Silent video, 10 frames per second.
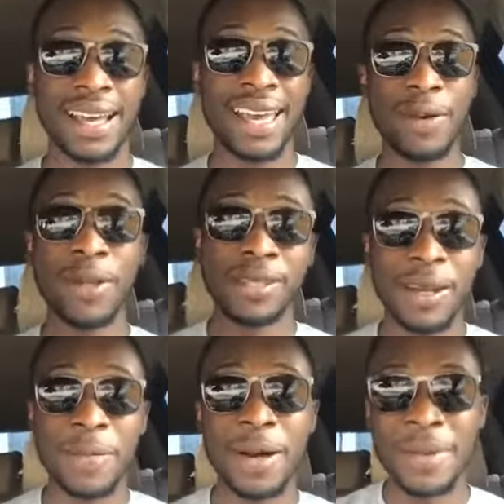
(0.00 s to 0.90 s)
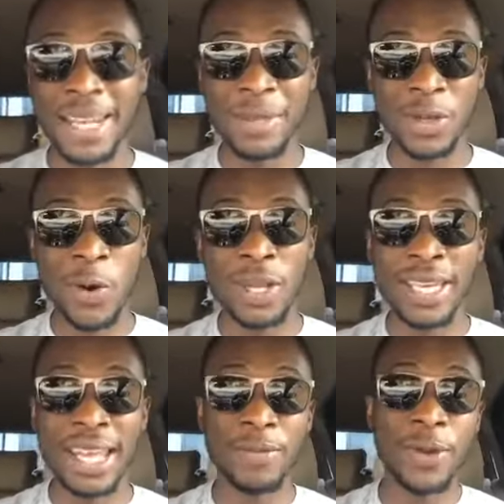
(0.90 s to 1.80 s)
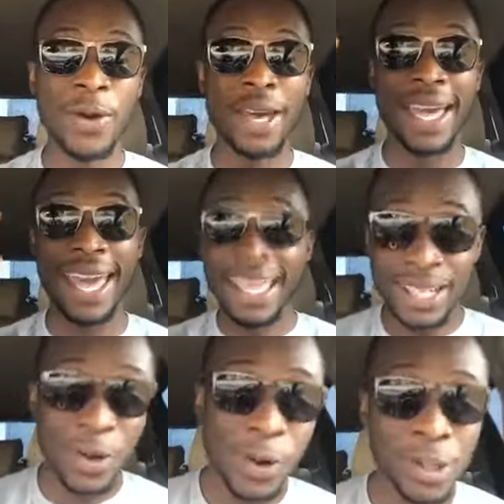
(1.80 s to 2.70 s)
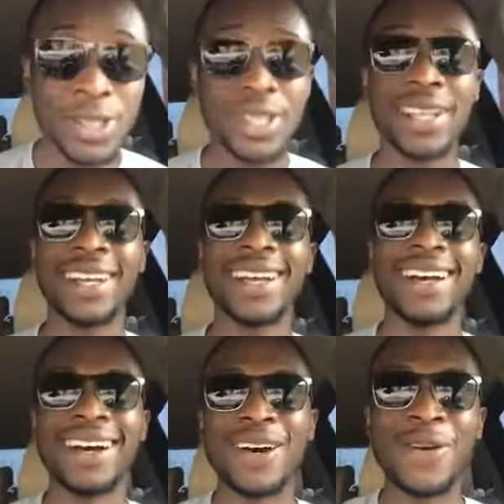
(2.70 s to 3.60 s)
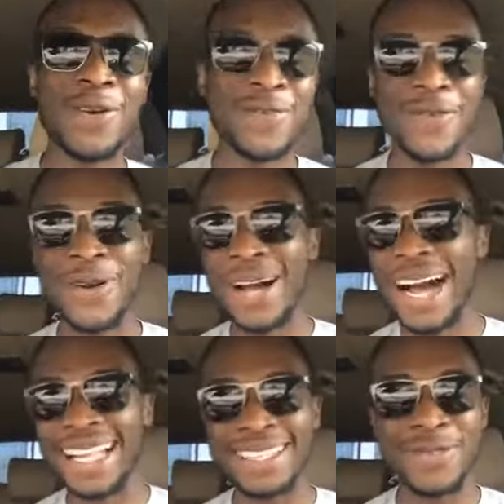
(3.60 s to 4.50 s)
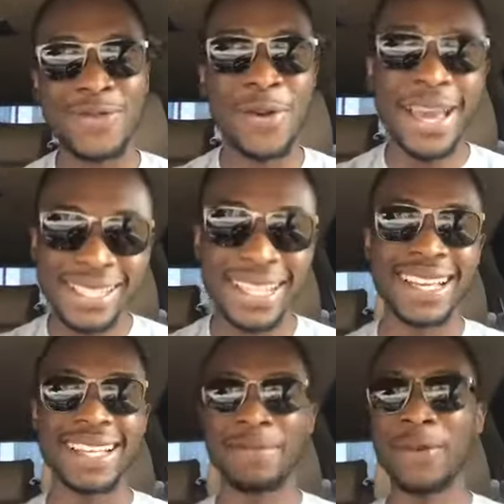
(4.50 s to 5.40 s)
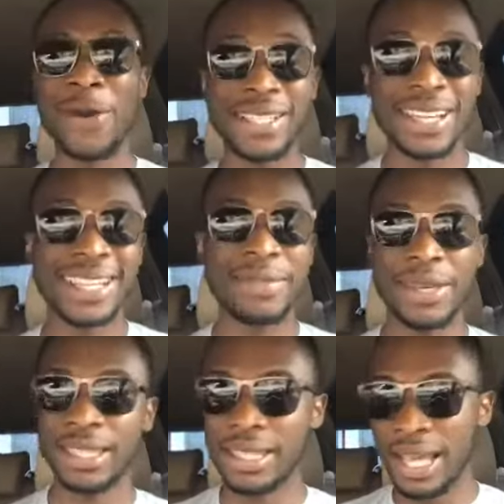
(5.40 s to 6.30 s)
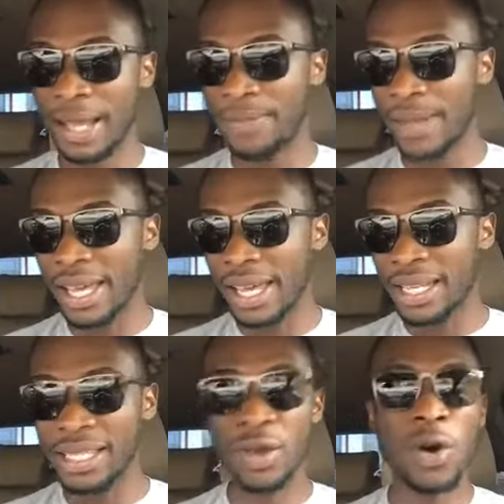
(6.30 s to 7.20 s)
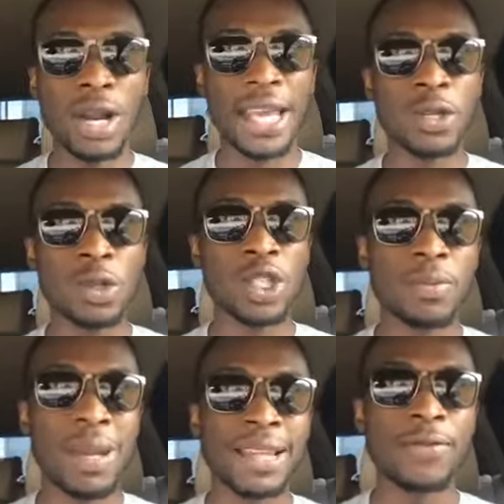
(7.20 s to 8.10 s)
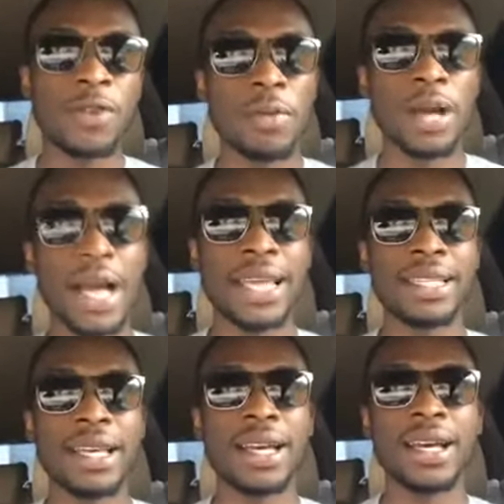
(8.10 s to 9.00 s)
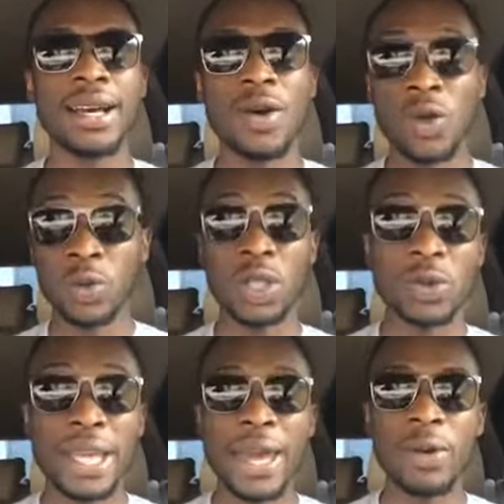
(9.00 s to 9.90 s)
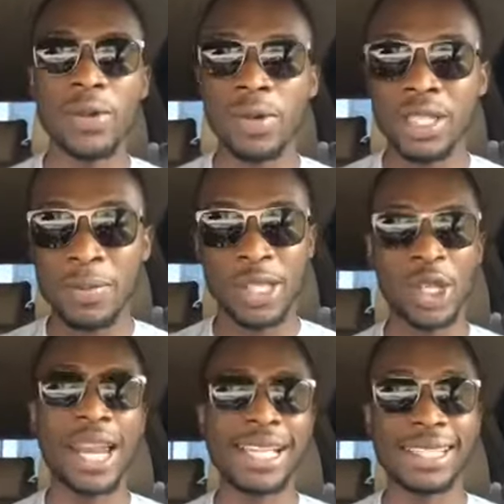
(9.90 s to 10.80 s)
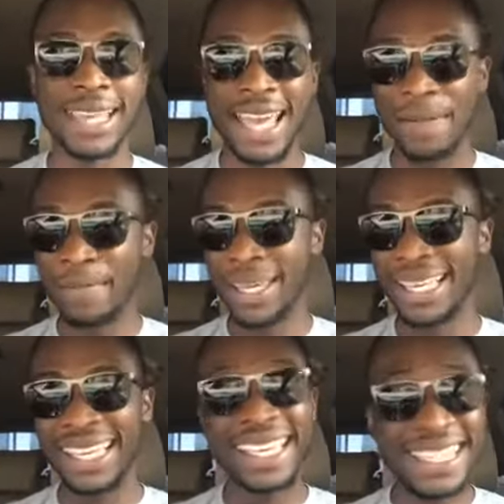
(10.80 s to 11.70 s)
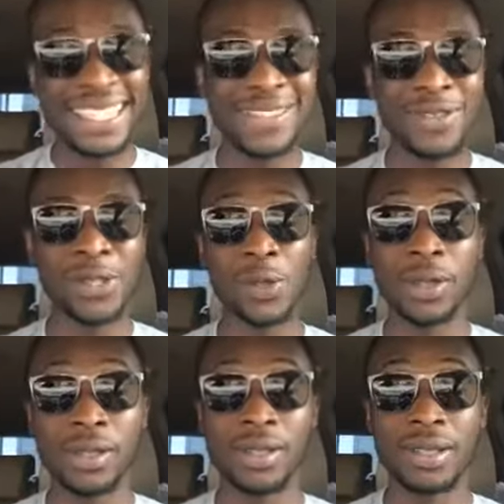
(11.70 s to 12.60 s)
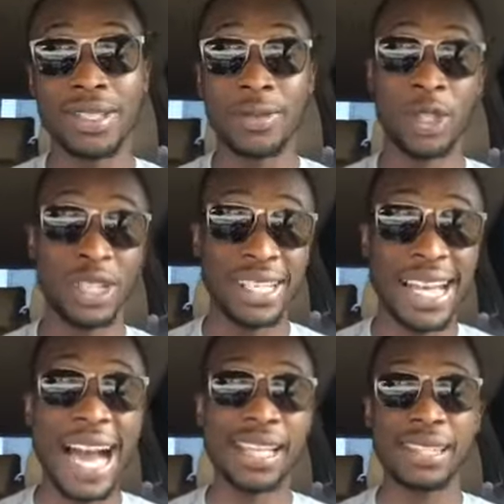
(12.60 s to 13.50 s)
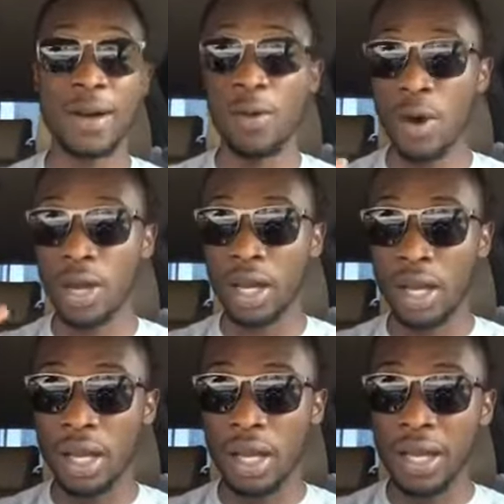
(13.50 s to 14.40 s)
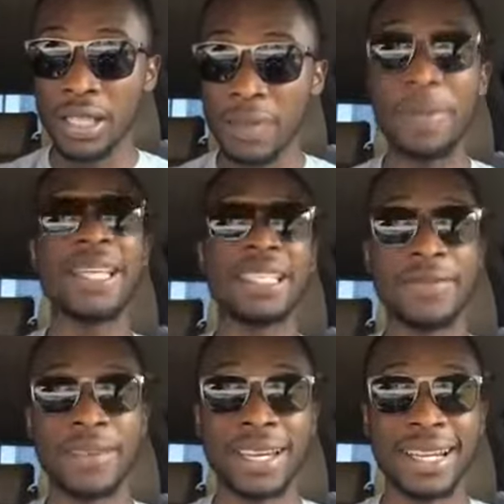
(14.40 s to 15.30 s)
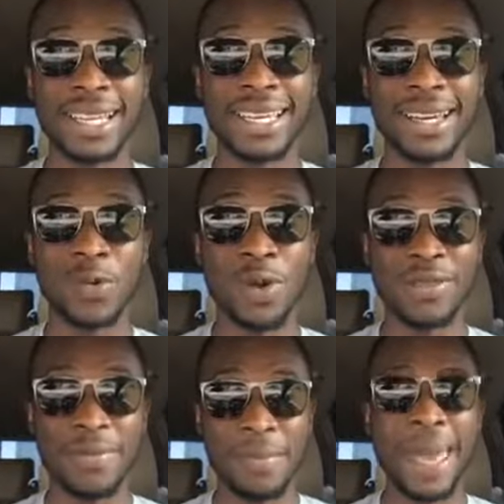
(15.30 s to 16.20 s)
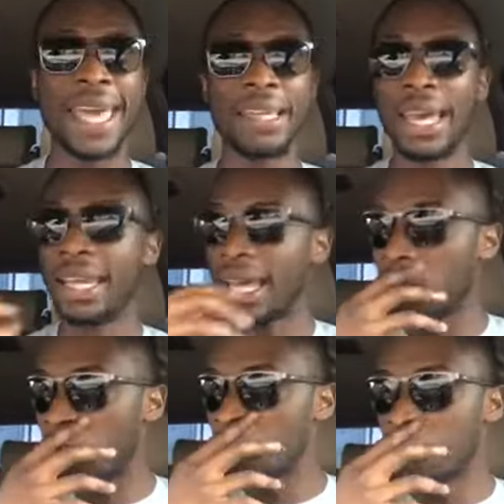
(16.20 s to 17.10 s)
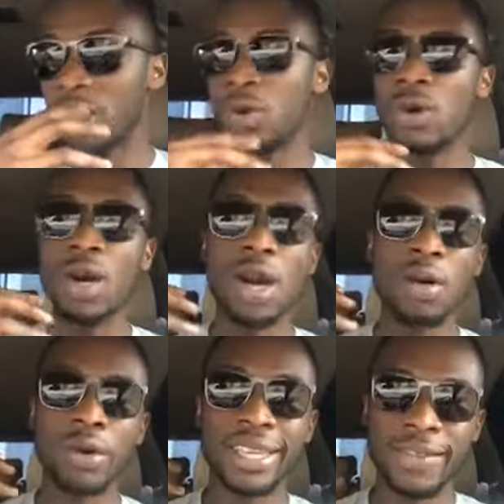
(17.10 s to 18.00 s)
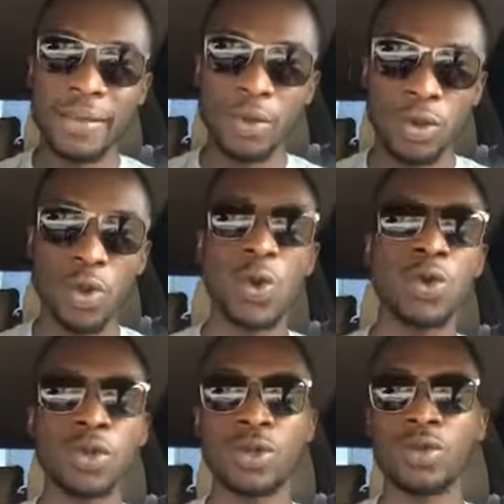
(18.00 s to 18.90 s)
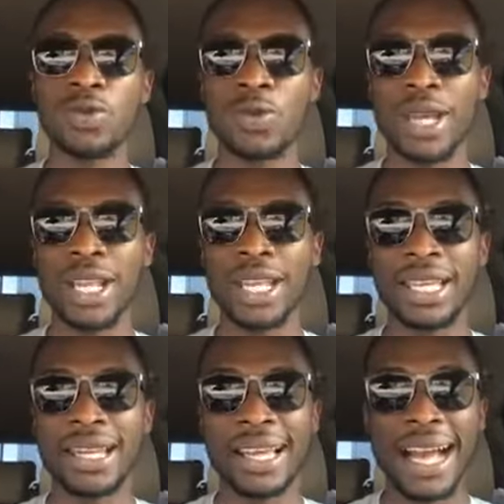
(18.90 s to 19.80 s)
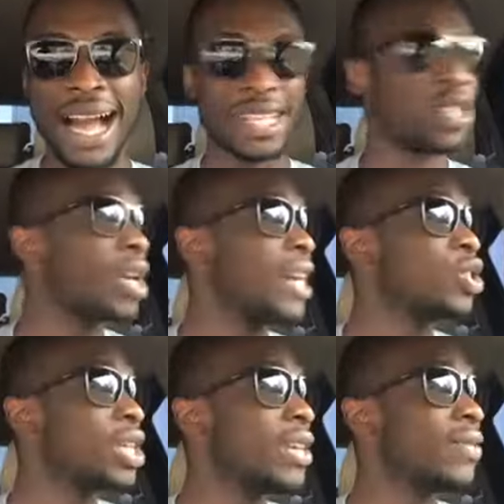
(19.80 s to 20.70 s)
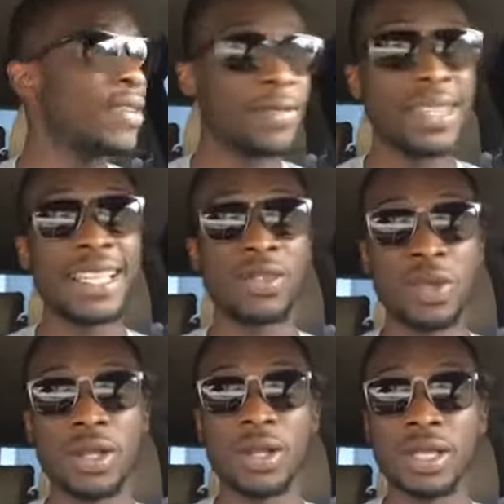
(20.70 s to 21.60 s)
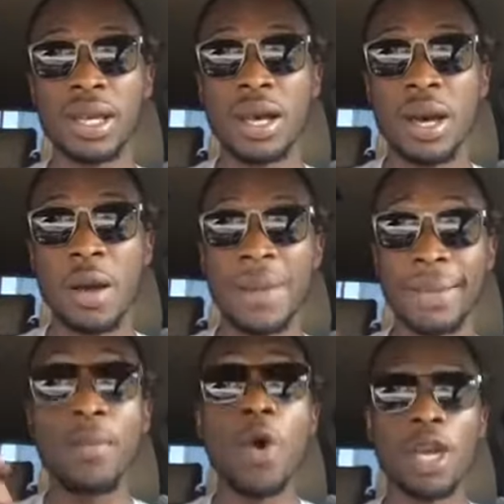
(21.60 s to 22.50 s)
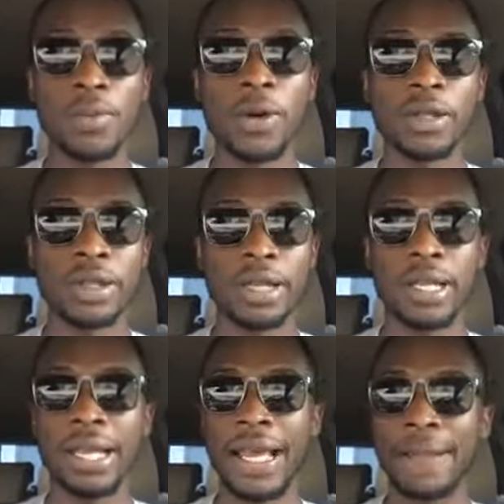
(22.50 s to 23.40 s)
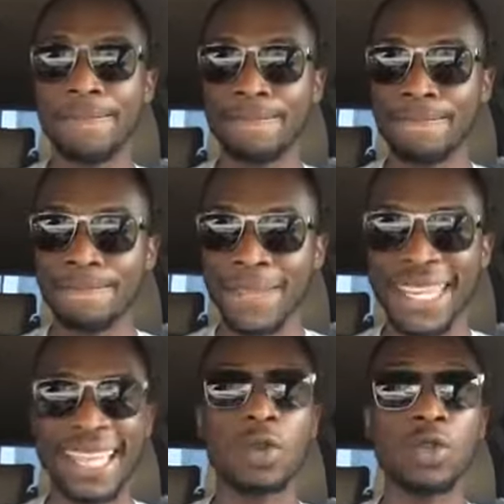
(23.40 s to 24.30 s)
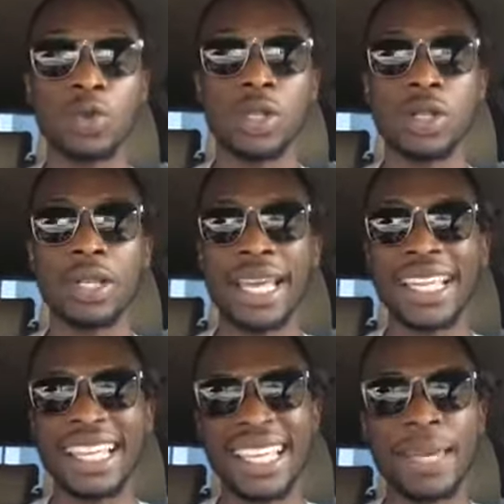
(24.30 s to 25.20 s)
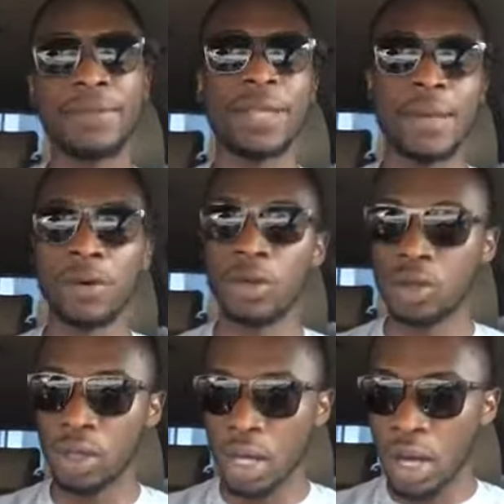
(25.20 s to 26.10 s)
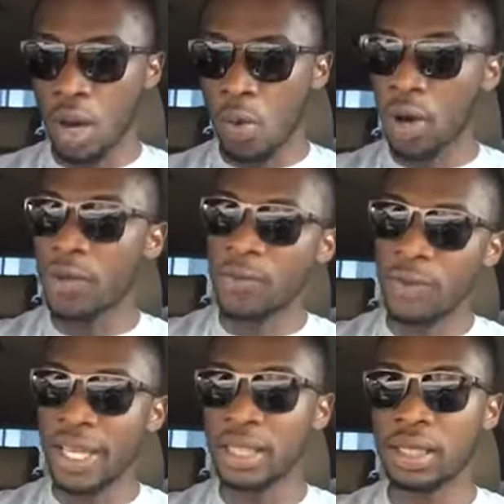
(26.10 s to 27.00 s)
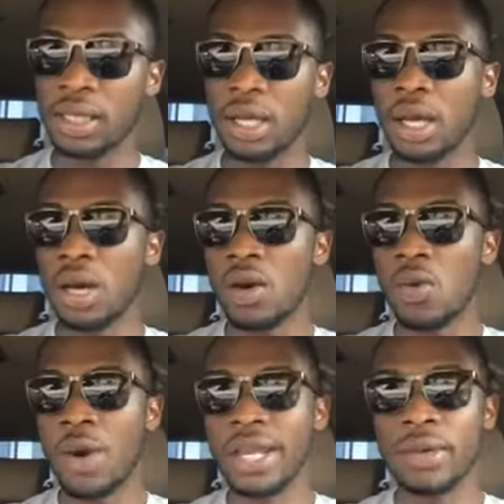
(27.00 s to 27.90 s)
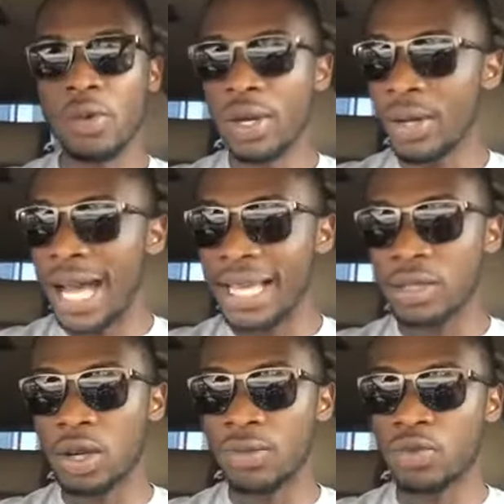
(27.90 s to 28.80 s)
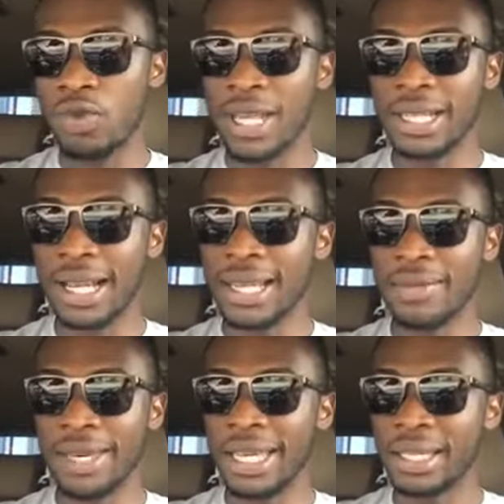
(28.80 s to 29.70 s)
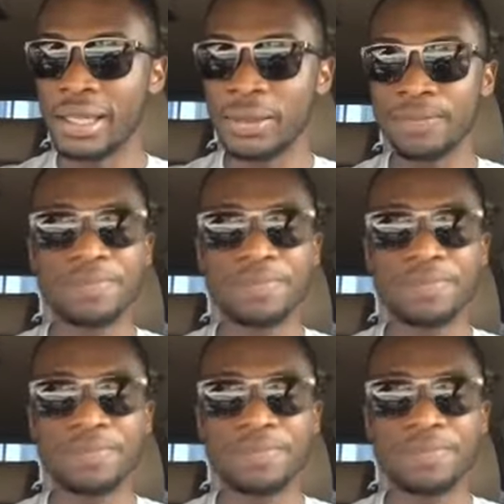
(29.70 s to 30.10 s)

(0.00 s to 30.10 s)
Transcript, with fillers: Hey, what is up? My name is Oli and I'm the head coach over at RISE Academy. RISE Academy is it's an online coaching platform, and what we do there, we specialize in helping individuals, especially guys. I work specifically with men, and what we do, we give them the tools to really like achieve their fitness results, but more importantly, like get those results and keep them. Because one of the things when the guys come to RISE Academy is